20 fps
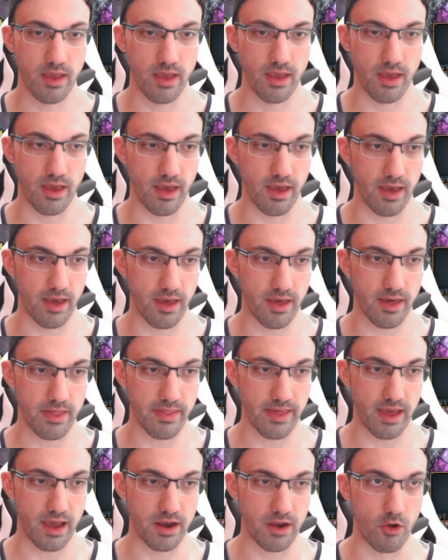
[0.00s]

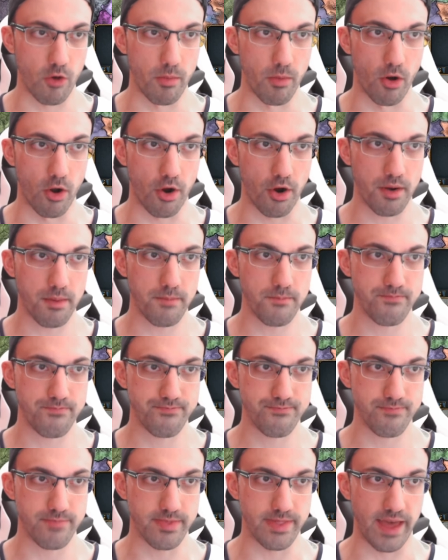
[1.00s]
There are no more.
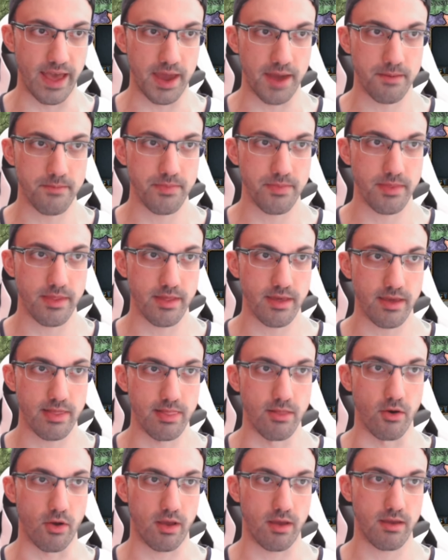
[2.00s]
Then,
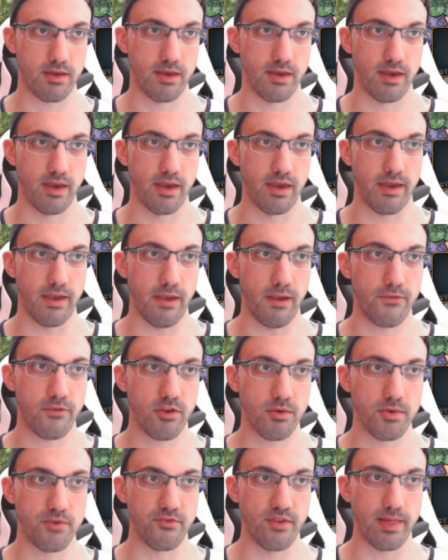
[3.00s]
look, if you
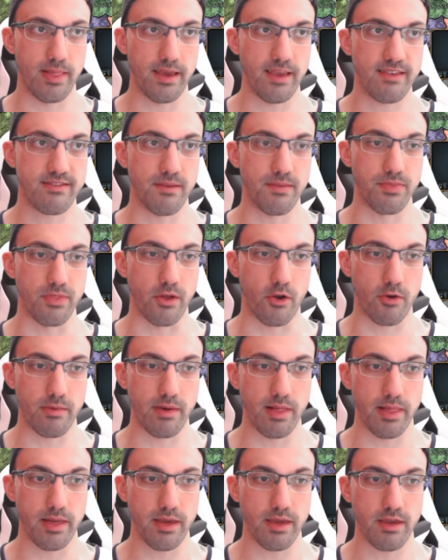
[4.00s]
would release them
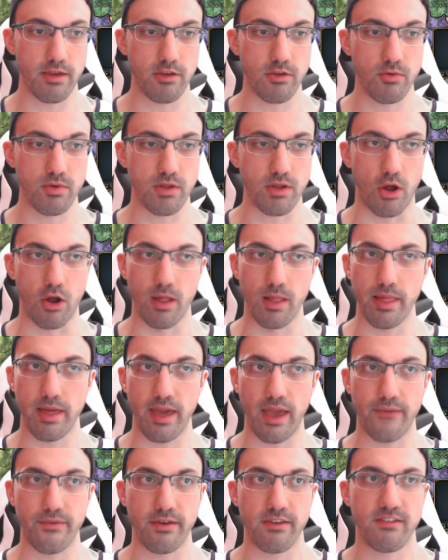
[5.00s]
normally, you would only
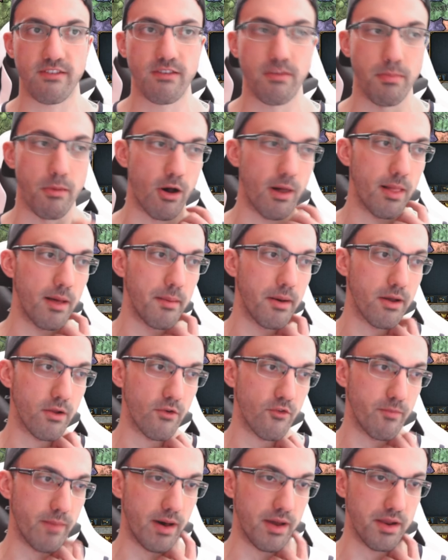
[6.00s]
have a small amount
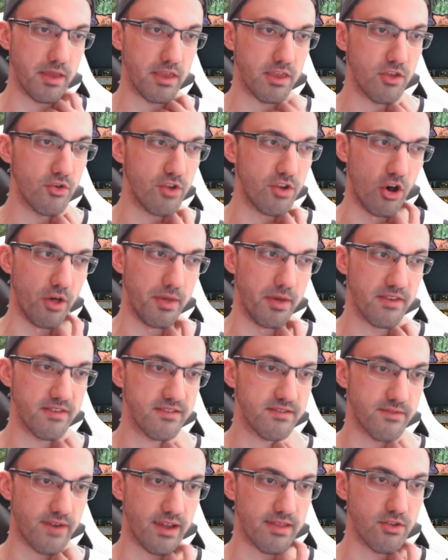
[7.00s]
of money. You know this,
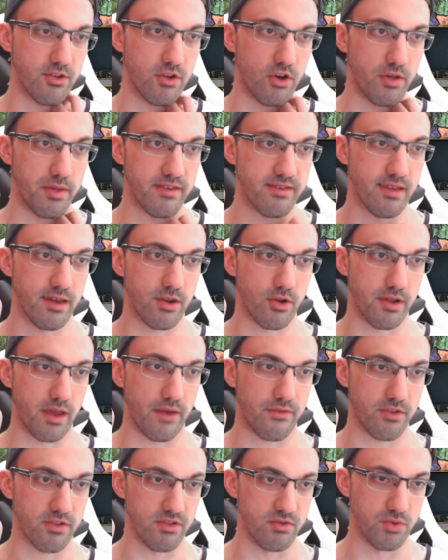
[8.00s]
right? You know this. I don't
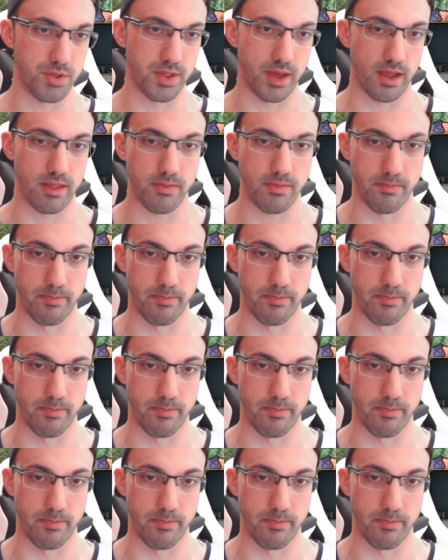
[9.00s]
have to do that.